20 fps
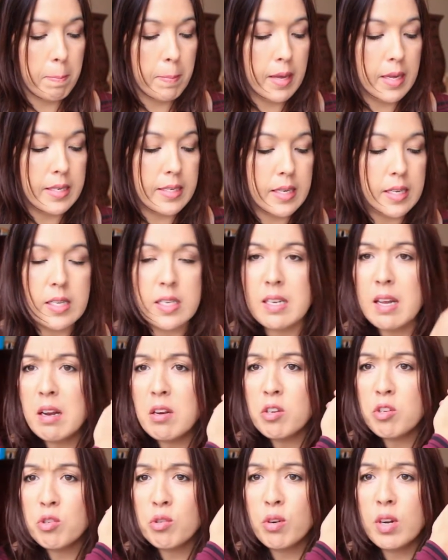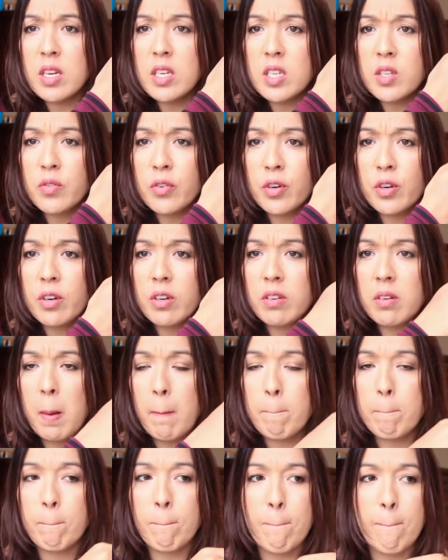It does not transfer.
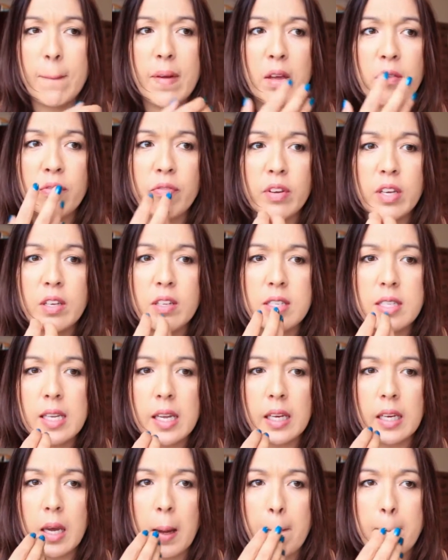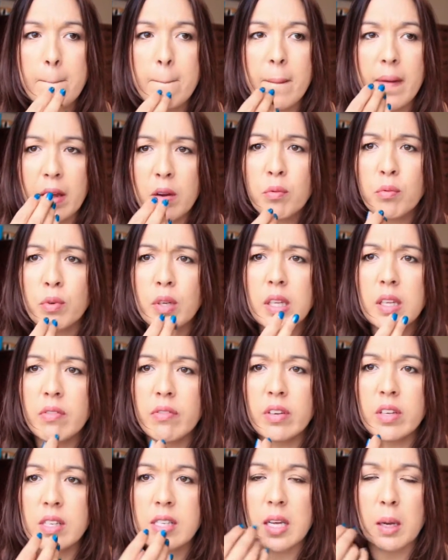It feels like it really
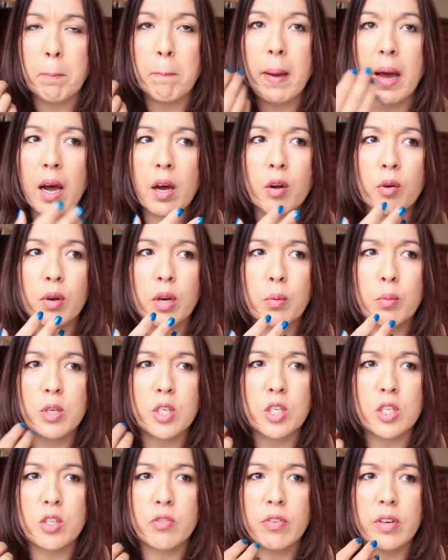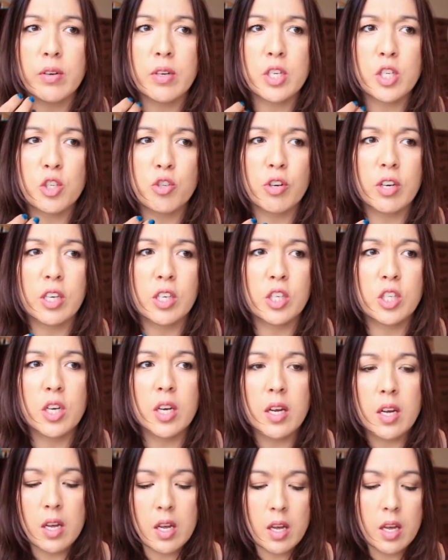feels like powdery, which is very strange.
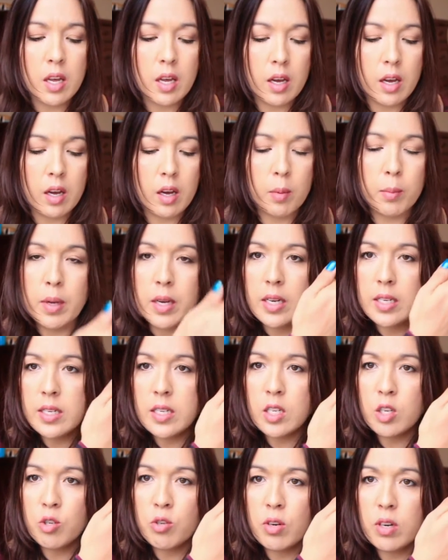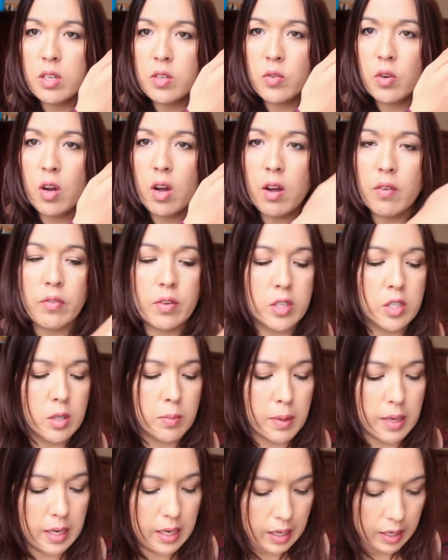And it doesn't transfer off into
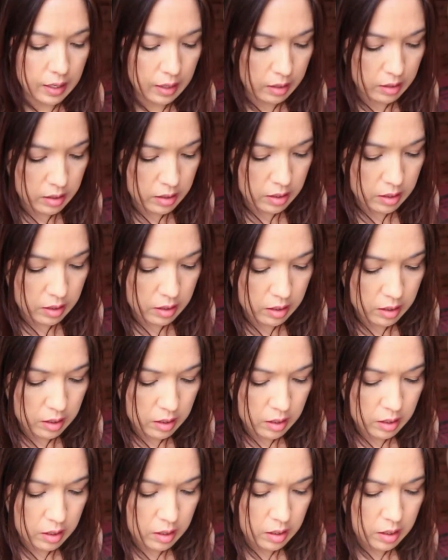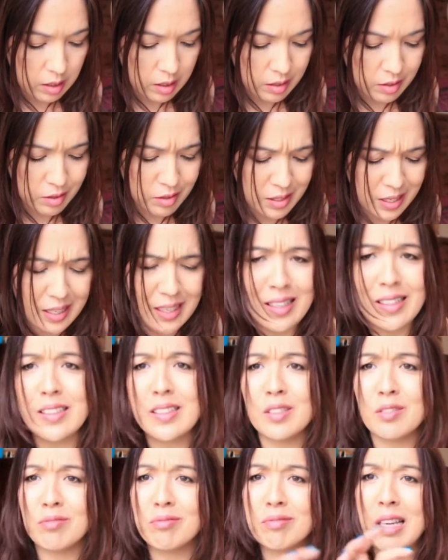my hand, just like a
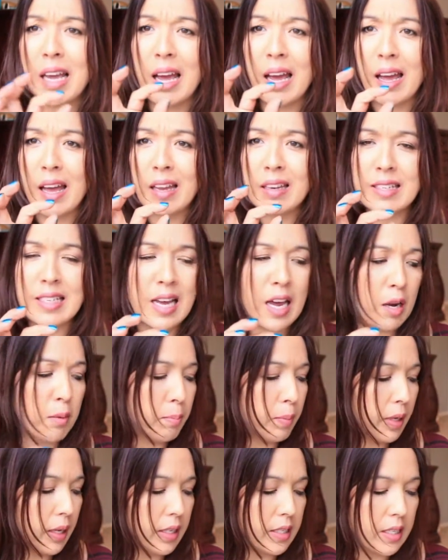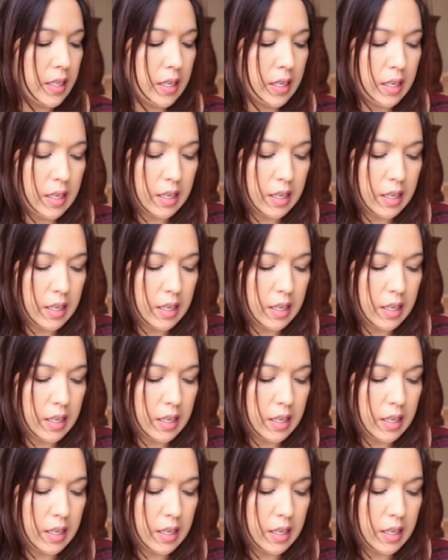little tad bit.